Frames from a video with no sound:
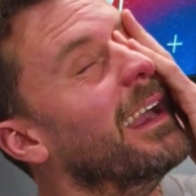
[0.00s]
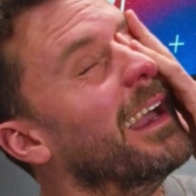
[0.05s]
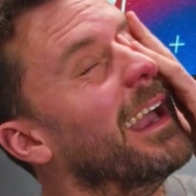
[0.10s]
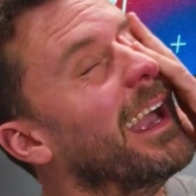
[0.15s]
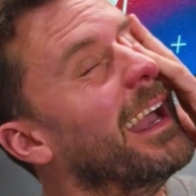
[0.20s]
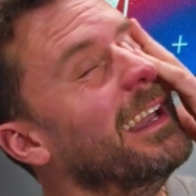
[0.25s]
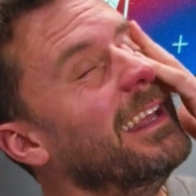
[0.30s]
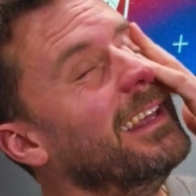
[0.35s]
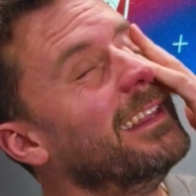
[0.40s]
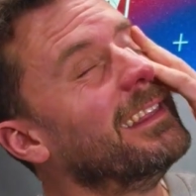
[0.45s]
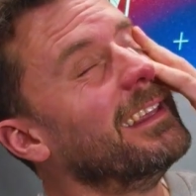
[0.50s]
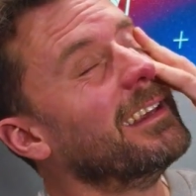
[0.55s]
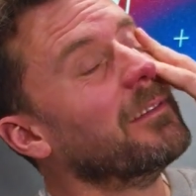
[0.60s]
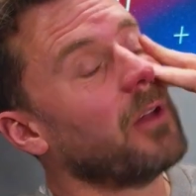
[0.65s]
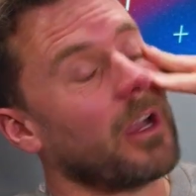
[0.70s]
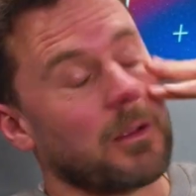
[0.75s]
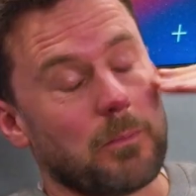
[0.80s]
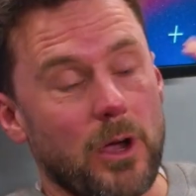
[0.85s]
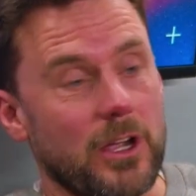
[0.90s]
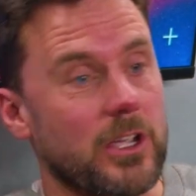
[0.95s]
anything,
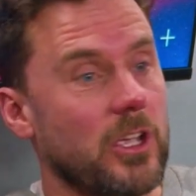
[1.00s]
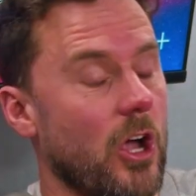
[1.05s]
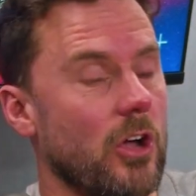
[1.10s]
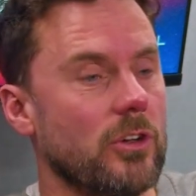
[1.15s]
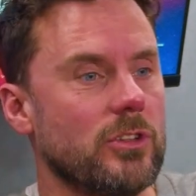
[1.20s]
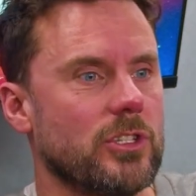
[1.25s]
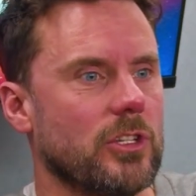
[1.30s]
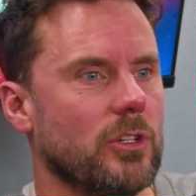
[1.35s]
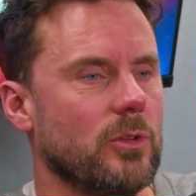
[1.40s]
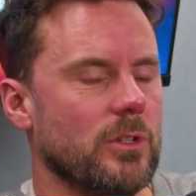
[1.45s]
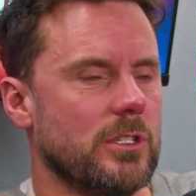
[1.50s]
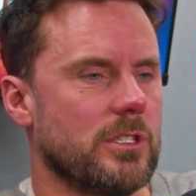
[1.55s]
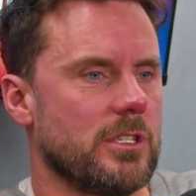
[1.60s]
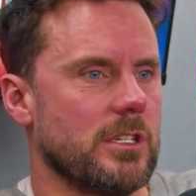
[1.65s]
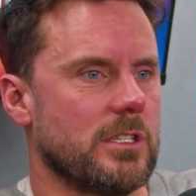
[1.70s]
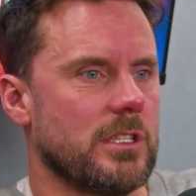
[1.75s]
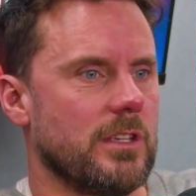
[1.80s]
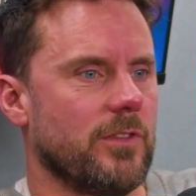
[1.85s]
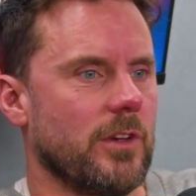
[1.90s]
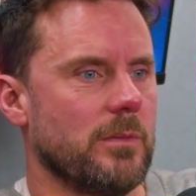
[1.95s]
like my go-to is
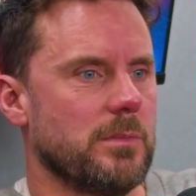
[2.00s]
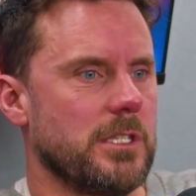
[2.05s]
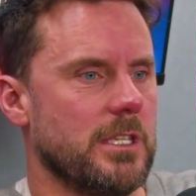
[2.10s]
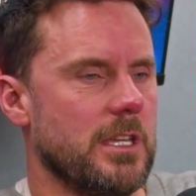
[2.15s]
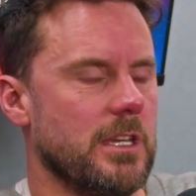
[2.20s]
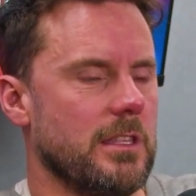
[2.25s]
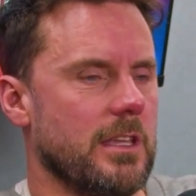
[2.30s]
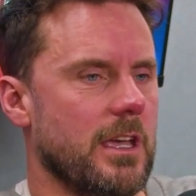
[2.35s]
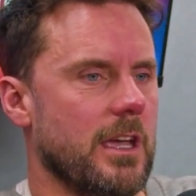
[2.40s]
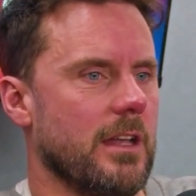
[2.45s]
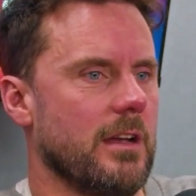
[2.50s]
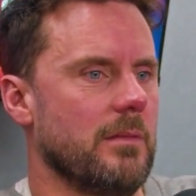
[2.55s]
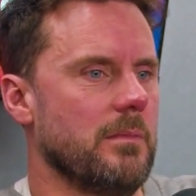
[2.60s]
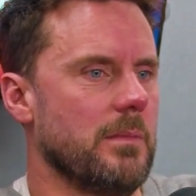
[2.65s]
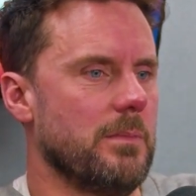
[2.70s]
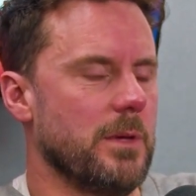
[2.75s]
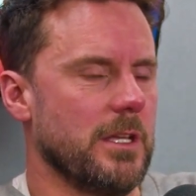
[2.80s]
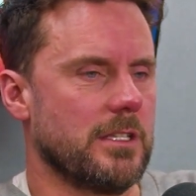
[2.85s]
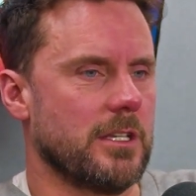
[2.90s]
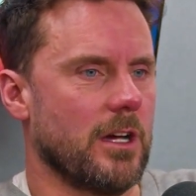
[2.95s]
just if I'm sitting there and I'm
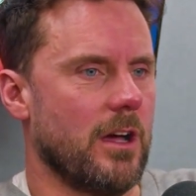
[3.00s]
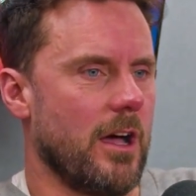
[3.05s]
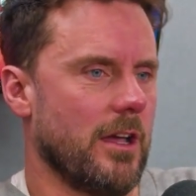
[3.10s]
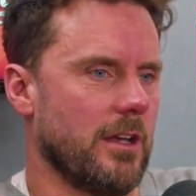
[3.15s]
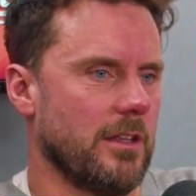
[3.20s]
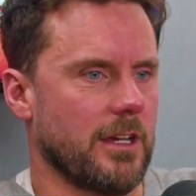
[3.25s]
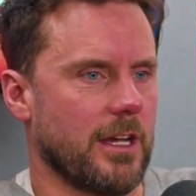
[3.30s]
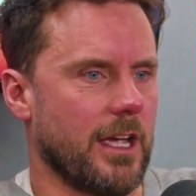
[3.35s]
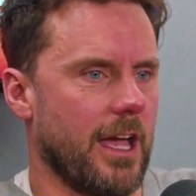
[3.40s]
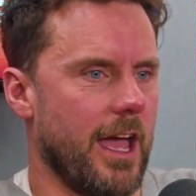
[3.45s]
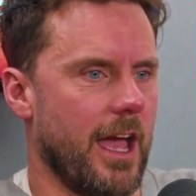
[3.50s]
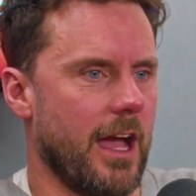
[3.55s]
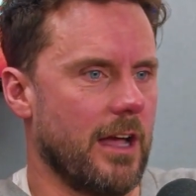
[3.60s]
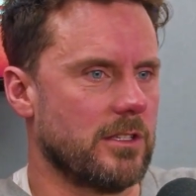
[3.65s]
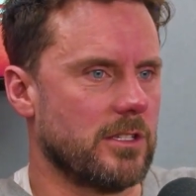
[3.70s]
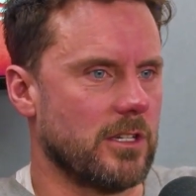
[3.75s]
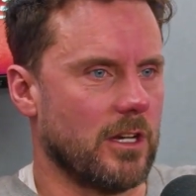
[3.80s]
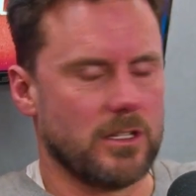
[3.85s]
a bit tired on the couch,